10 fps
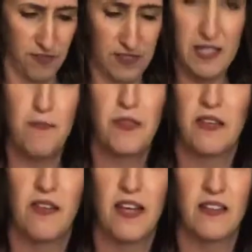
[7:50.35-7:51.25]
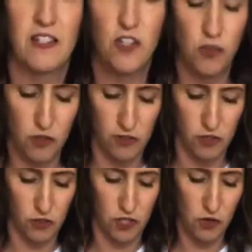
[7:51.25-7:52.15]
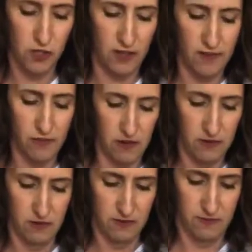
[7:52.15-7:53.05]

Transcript: something like this. You girls are so clever.